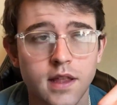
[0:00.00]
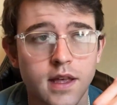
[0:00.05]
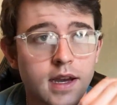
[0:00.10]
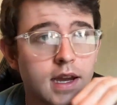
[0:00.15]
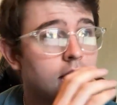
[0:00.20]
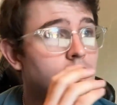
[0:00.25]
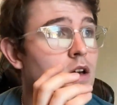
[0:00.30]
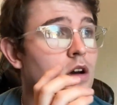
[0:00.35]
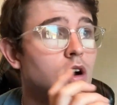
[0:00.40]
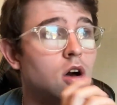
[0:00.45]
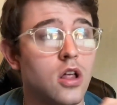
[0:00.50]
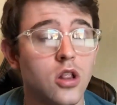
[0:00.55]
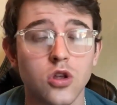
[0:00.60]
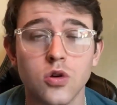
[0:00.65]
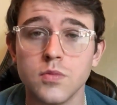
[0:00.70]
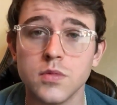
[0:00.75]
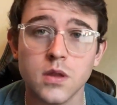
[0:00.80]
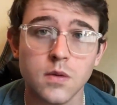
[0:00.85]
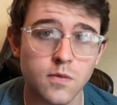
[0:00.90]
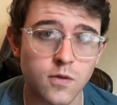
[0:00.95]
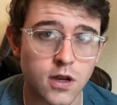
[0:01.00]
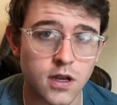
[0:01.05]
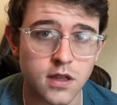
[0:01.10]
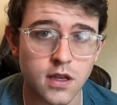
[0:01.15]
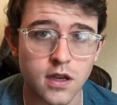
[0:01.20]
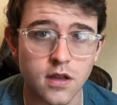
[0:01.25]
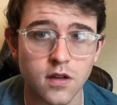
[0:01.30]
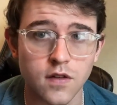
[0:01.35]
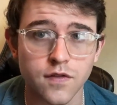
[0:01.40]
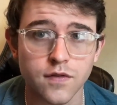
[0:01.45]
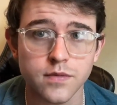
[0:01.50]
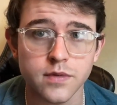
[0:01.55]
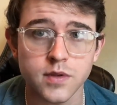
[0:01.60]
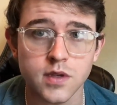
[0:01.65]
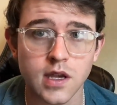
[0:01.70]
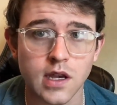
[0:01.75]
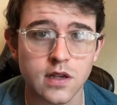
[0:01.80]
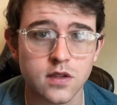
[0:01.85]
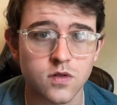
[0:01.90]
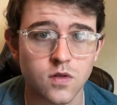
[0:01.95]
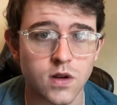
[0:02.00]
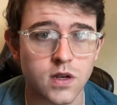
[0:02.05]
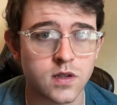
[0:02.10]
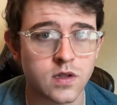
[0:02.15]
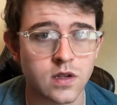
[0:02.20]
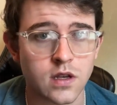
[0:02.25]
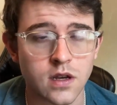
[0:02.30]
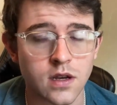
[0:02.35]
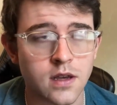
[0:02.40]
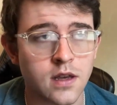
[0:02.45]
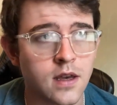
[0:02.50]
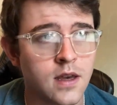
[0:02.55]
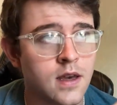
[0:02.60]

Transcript: I got an aluminum radiator from CX Racing.